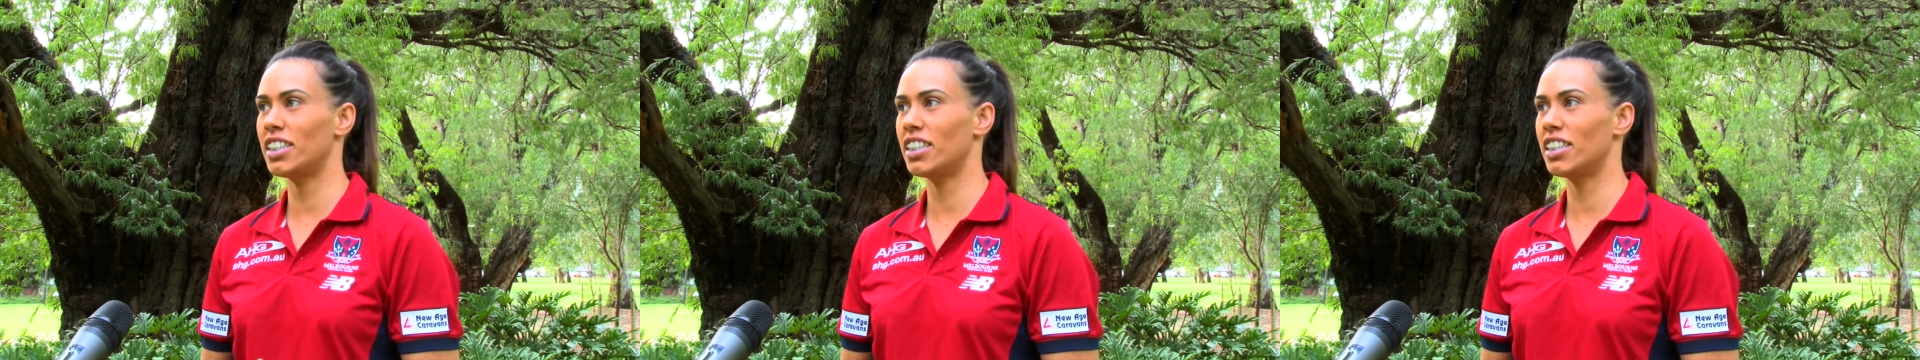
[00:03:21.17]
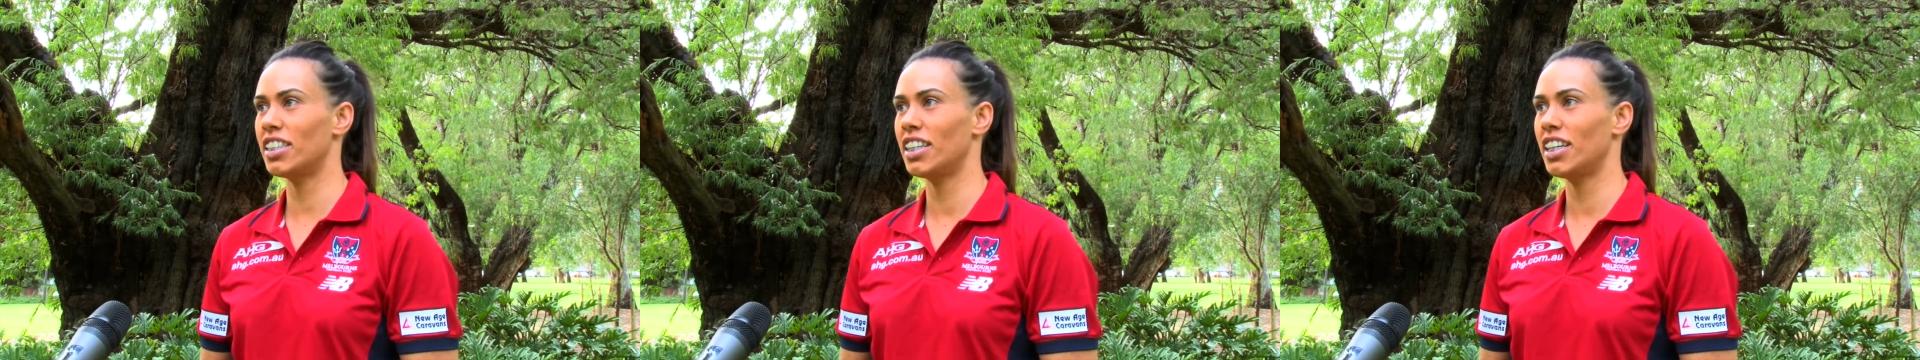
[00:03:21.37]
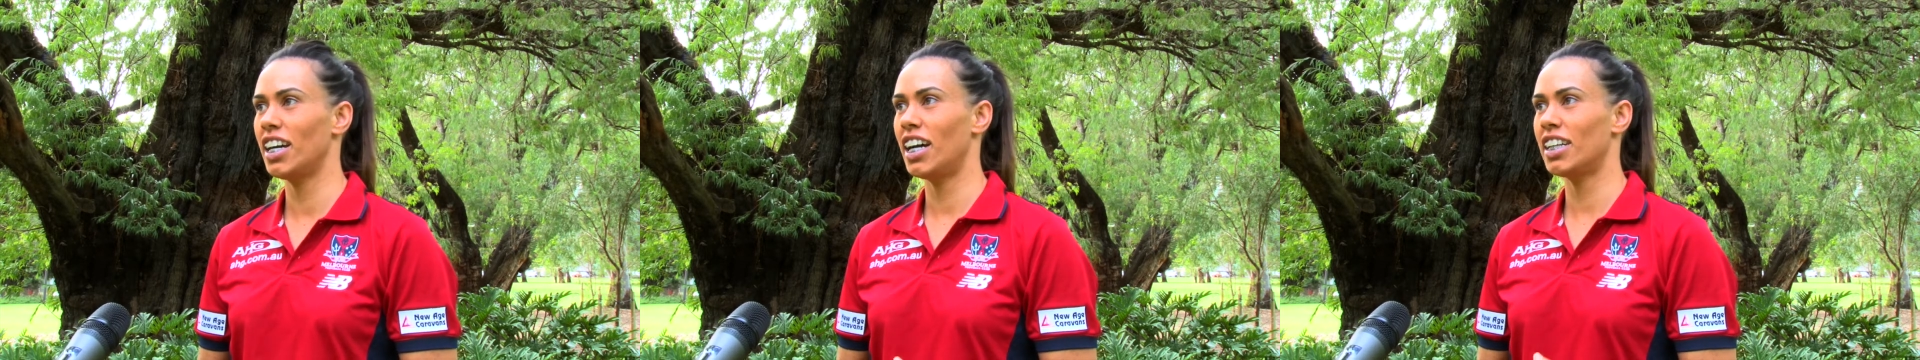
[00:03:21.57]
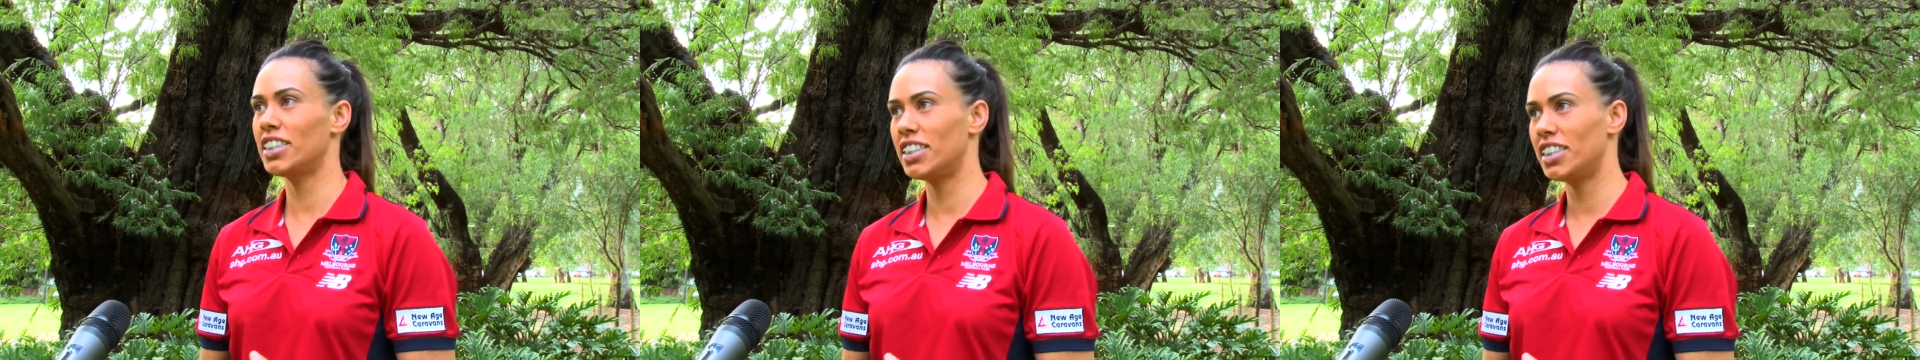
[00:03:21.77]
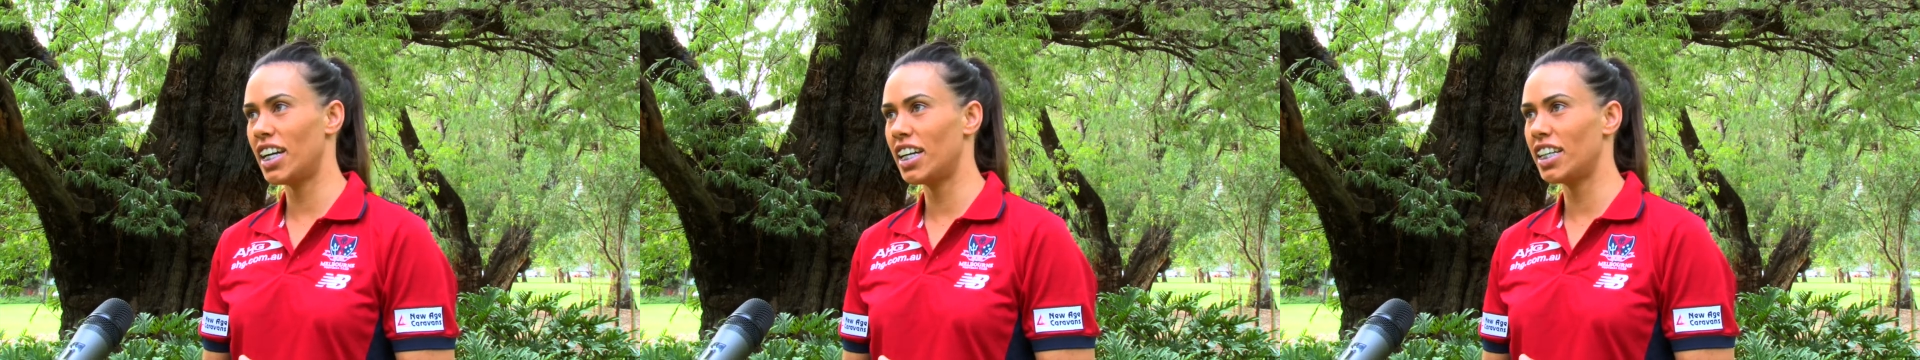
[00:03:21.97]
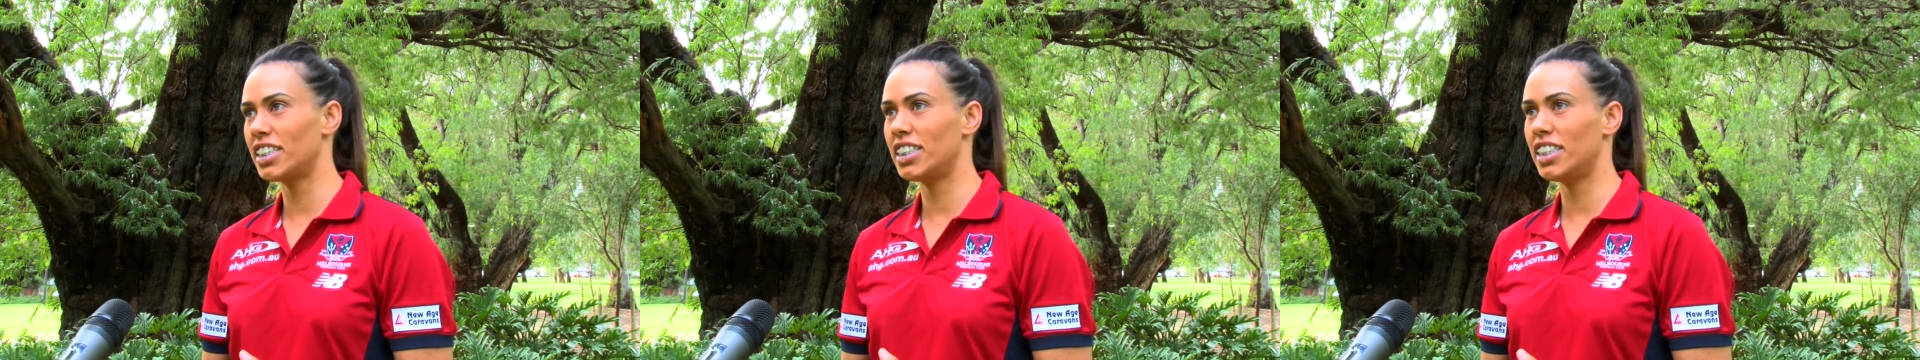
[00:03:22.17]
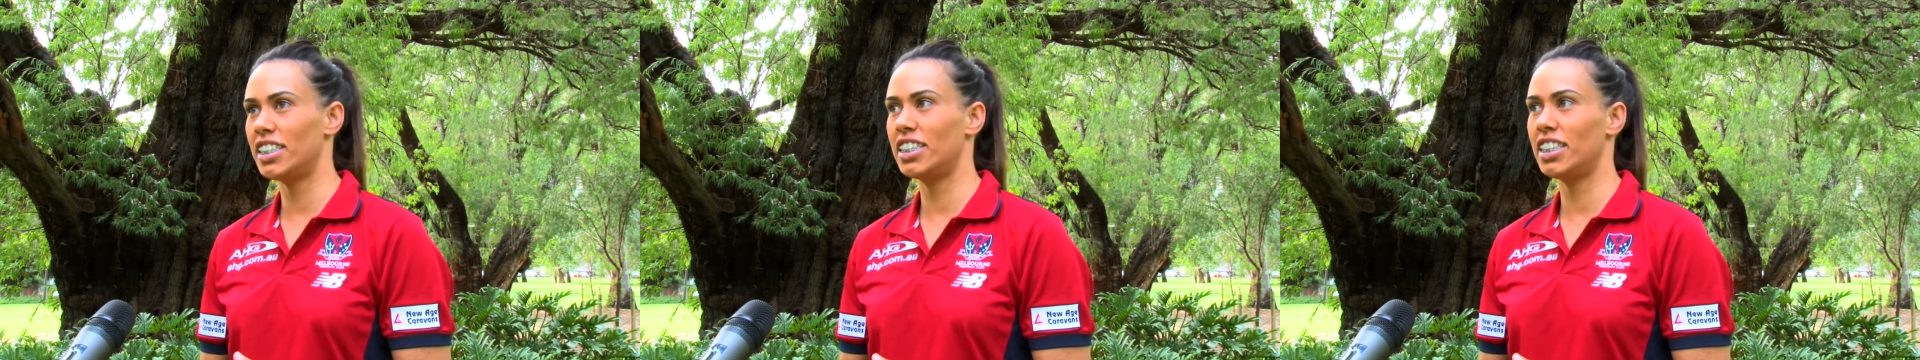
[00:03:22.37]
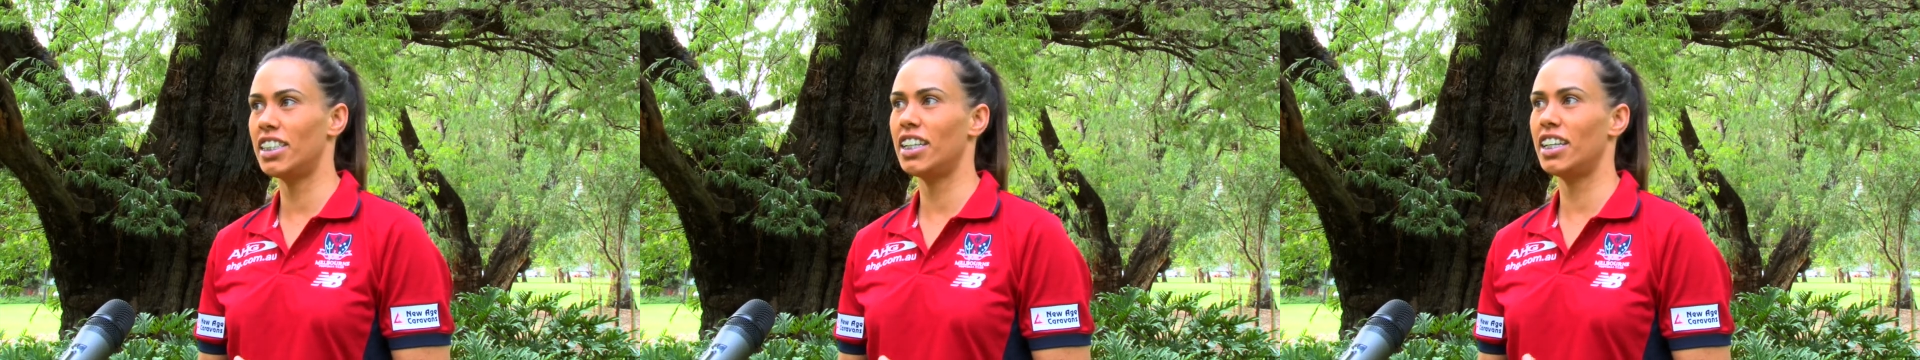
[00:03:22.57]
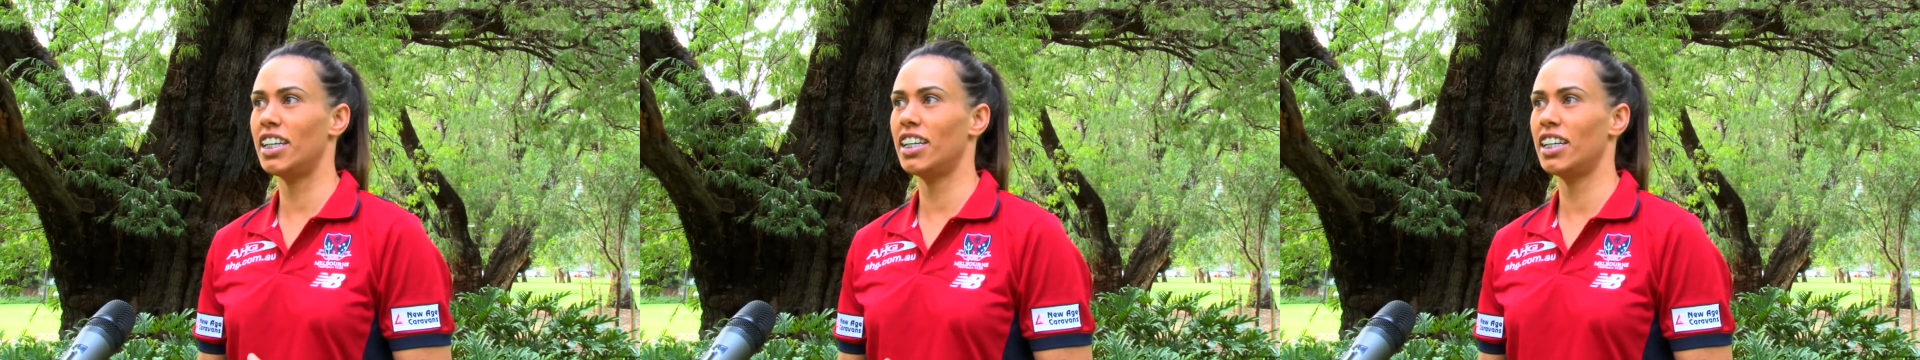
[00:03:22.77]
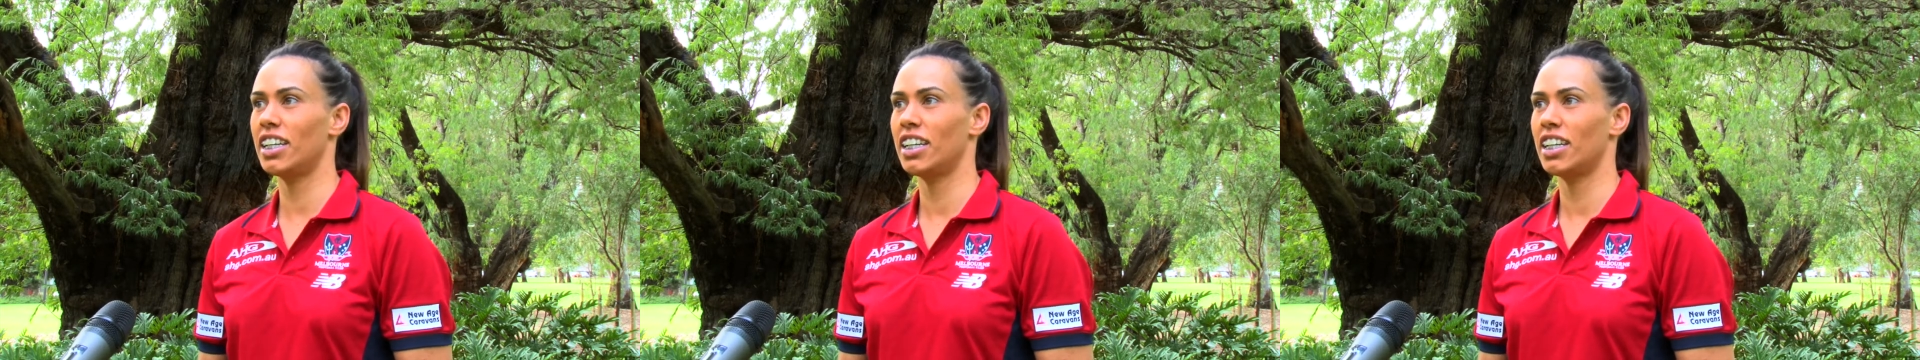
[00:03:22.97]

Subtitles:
and Hunter Jagers in Sydney,